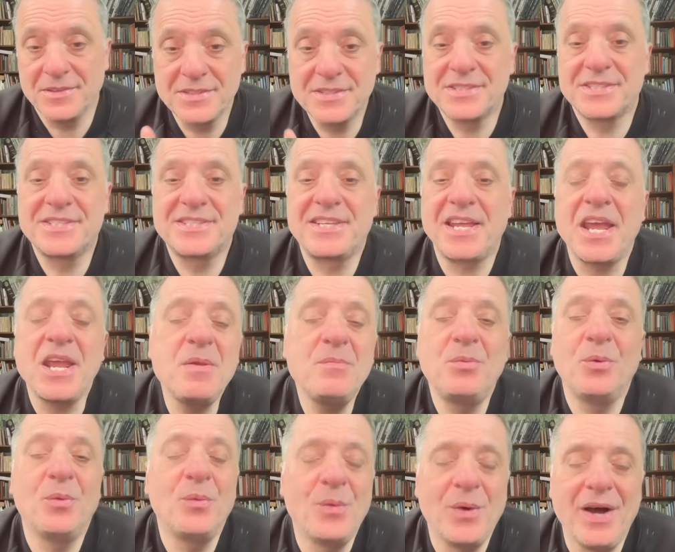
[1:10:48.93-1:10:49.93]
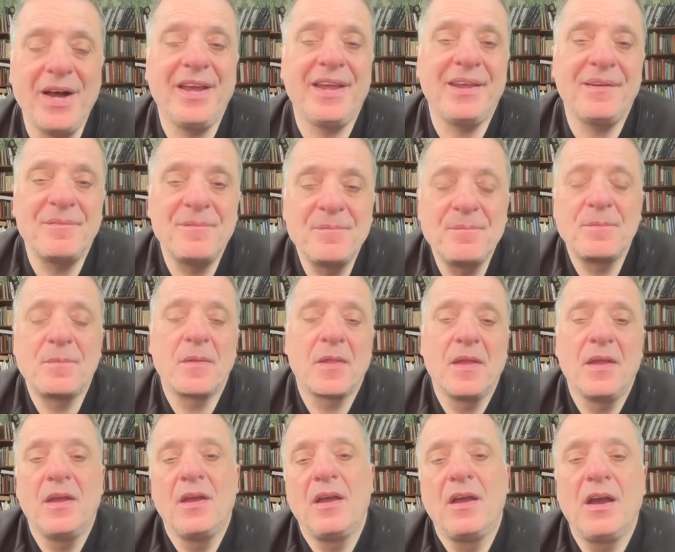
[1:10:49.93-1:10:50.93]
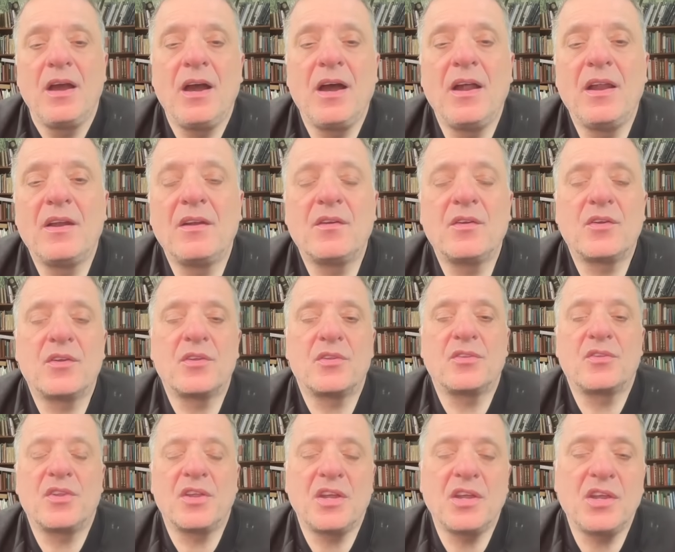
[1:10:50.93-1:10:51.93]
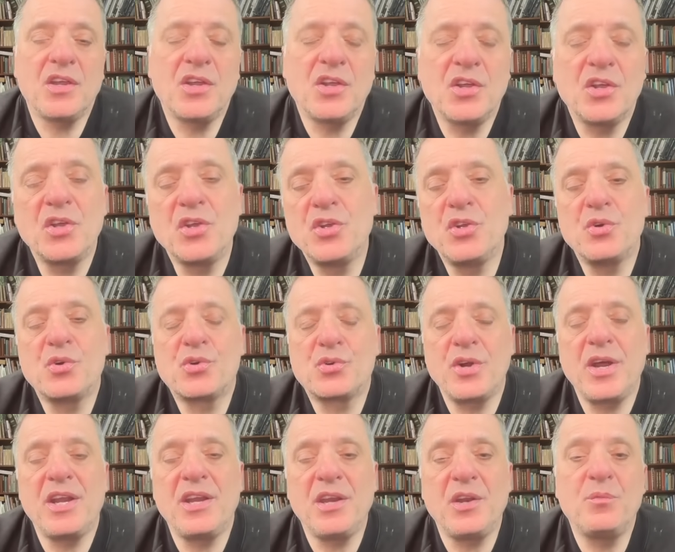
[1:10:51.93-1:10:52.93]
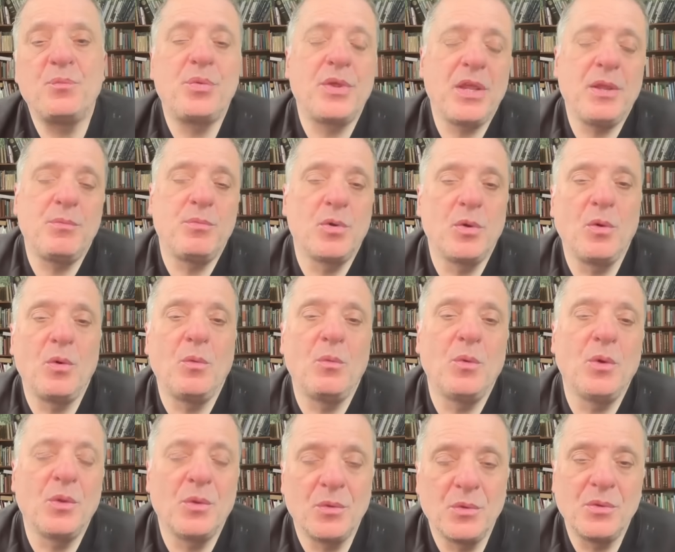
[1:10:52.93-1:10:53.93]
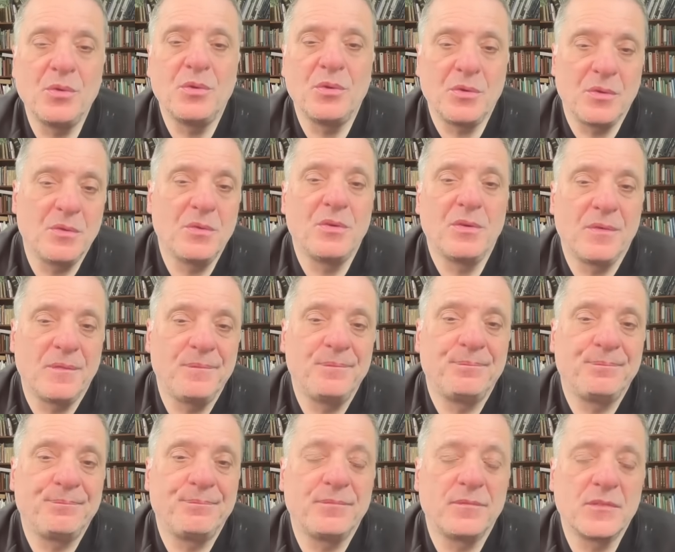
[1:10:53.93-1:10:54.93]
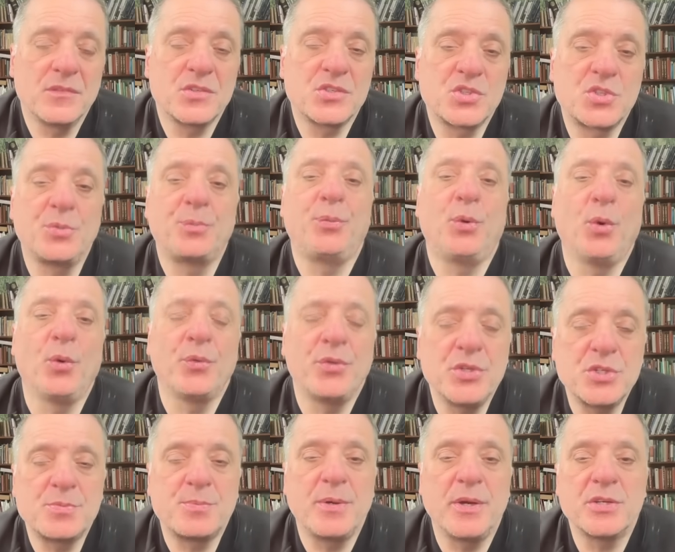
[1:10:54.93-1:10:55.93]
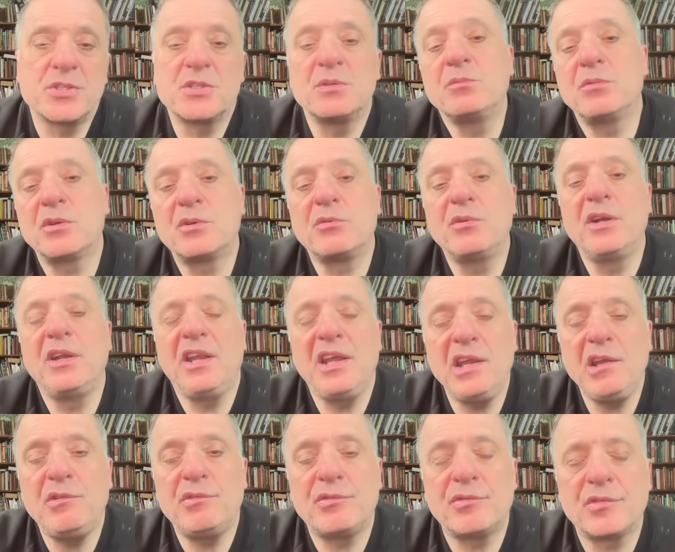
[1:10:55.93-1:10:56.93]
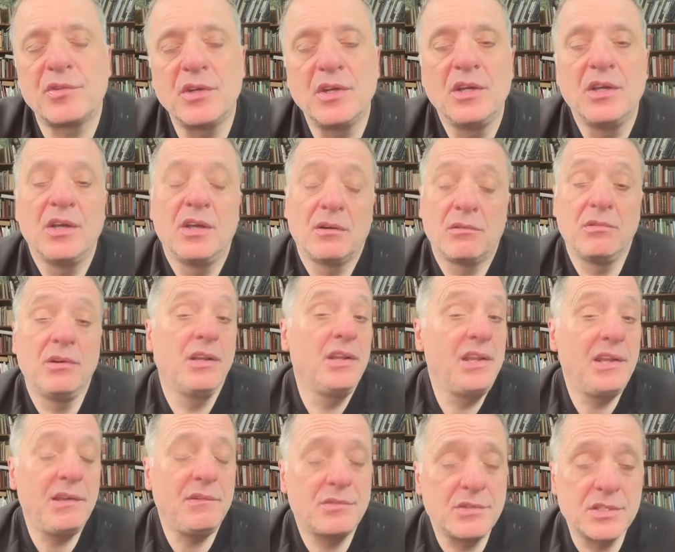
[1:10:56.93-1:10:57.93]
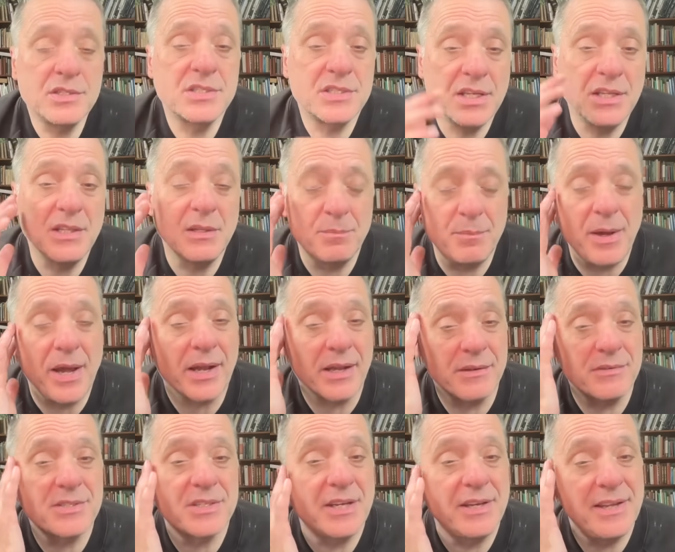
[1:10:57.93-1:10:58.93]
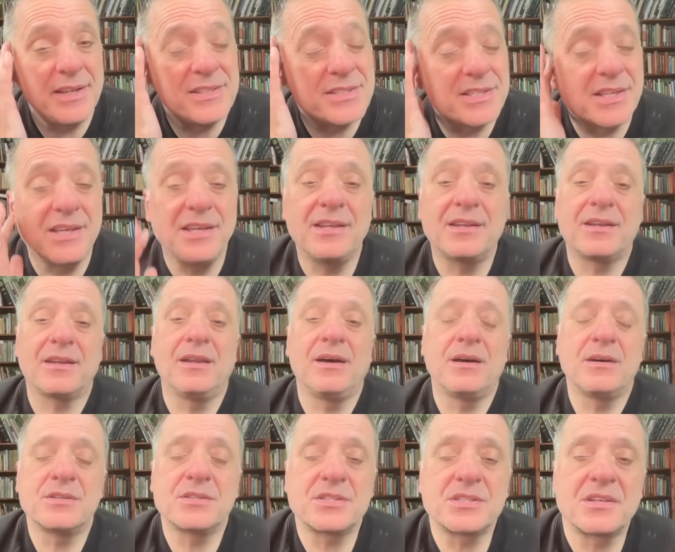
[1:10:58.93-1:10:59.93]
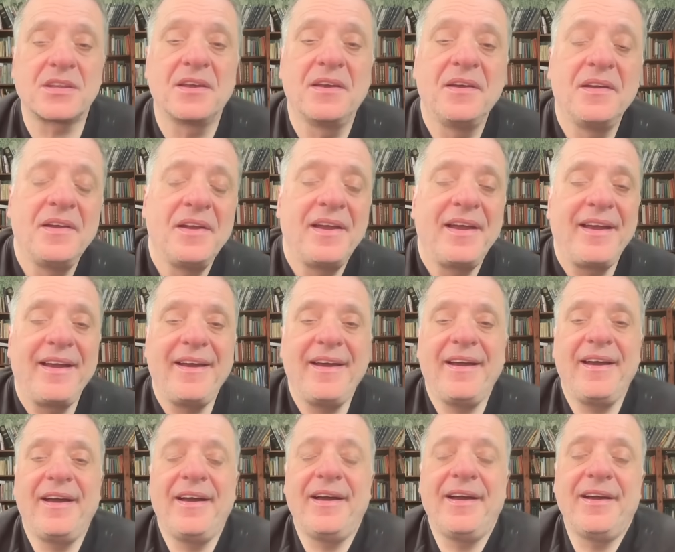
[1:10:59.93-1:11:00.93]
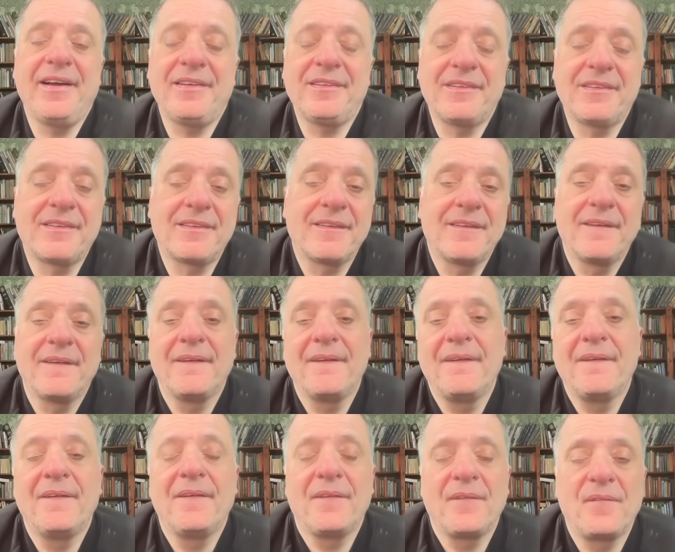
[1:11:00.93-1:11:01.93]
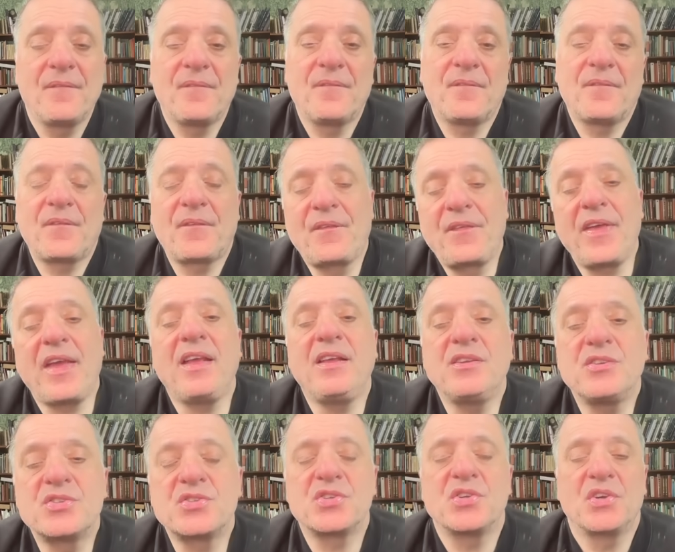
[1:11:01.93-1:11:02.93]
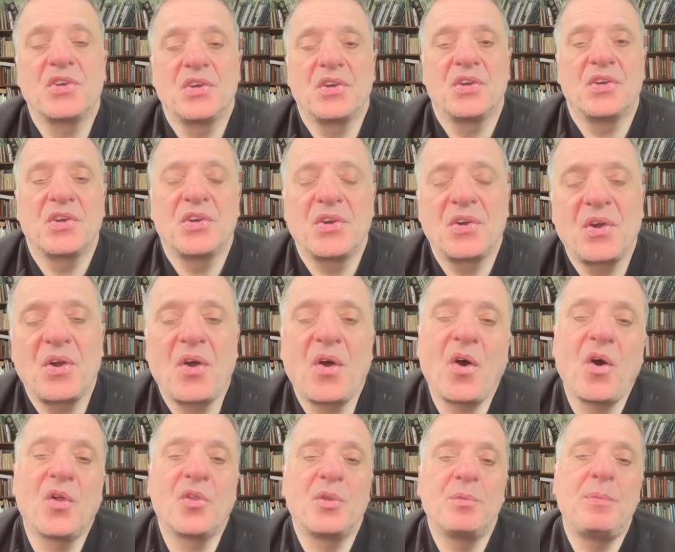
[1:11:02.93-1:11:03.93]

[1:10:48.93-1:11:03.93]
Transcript: stable way, and the Ukrainian people will support this person with relief, relieved to see in the back of Zelensky at last, and things on the